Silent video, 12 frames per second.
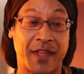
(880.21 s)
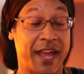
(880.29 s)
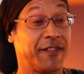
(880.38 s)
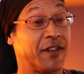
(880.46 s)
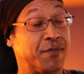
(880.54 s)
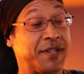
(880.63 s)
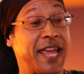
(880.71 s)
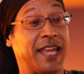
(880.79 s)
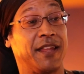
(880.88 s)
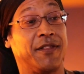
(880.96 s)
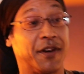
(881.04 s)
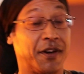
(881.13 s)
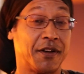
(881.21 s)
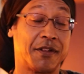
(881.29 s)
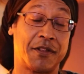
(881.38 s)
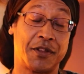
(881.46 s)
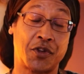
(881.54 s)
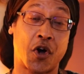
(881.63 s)
they ended up taking
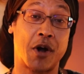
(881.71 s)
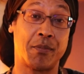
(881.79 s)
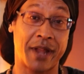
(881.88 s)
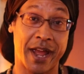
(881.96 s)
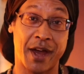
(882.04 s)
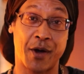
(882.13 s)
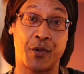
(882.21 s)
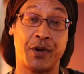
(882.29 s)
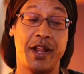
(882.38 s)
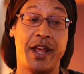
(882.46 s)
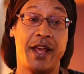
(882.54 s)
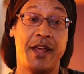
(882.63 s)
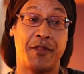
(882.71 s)
the tarp down.